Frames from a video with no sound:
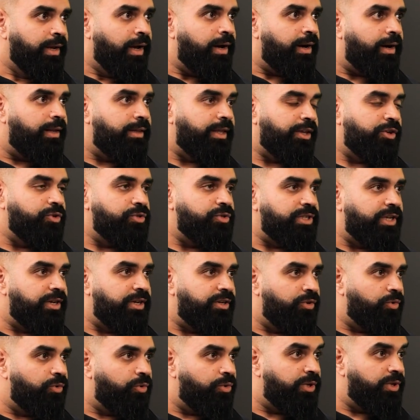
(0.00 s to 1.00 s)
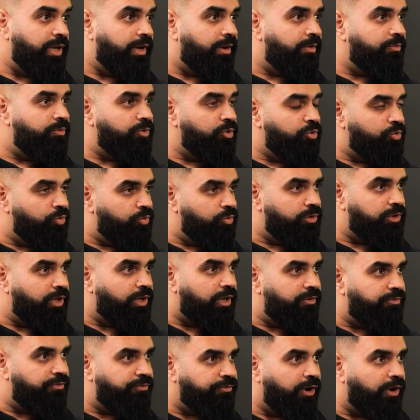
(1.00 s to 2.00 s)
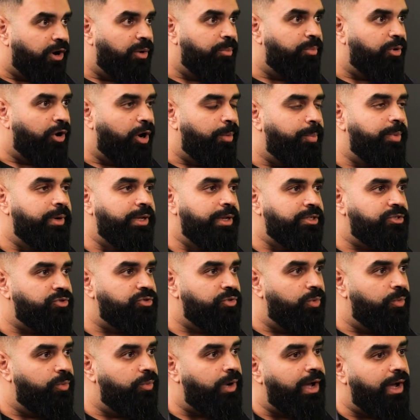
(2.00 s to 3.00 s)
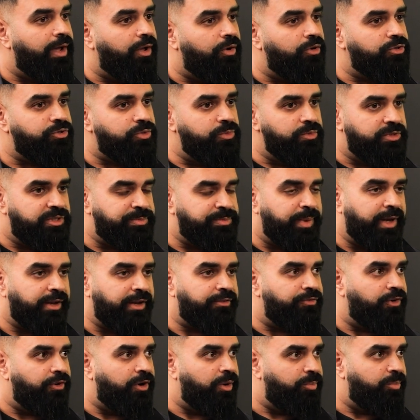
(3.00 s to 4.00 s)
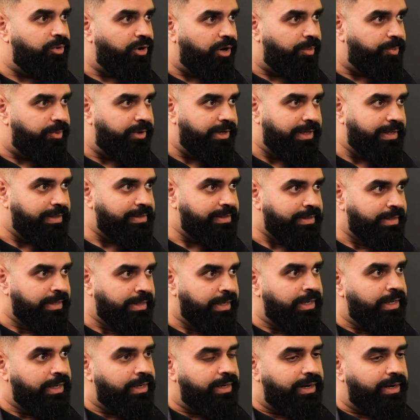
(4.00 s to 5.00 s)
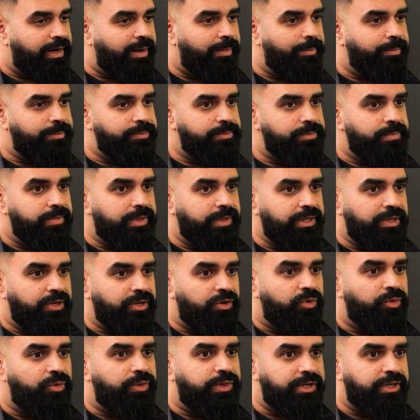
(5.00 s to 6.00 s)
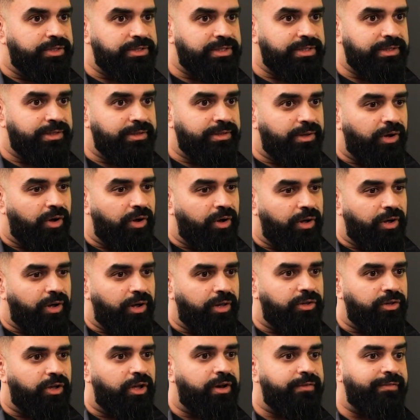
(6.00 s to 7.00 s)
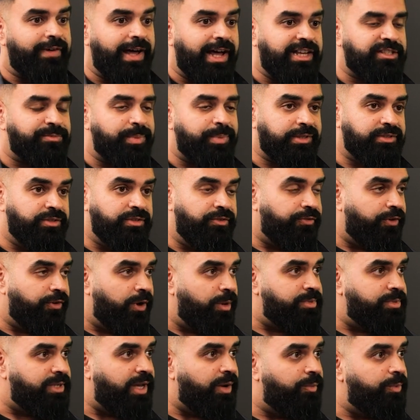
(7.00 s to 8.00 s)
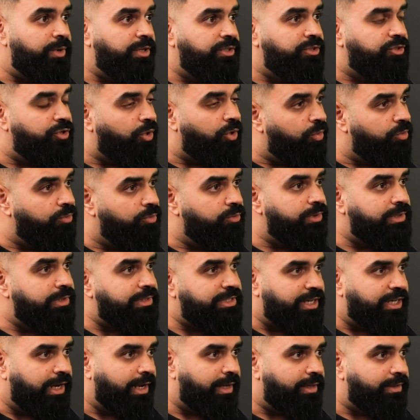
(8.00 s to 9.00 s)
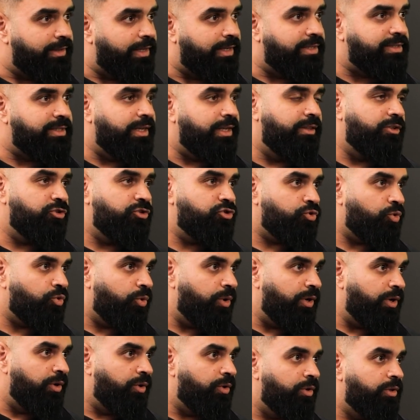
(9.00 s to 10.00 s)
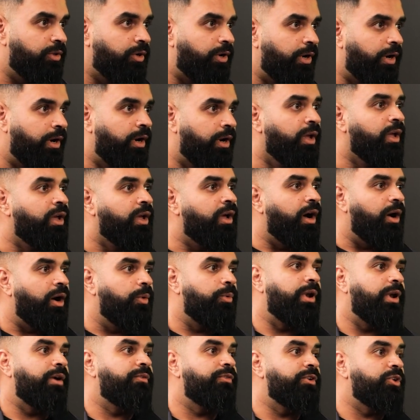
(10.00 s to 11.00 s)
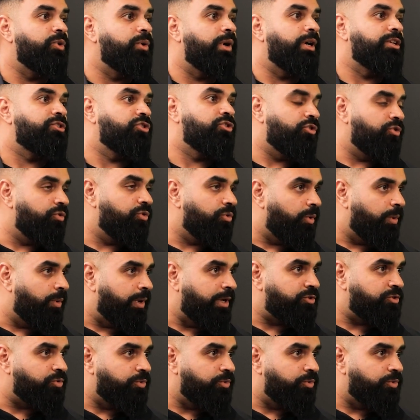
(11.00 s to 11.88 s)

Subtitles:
Like you said, you do a lot of farm properties, so I also inspect farm properties. There's a lot of aspects of farms that we don't check, like say the soil or whatever you guys are growing.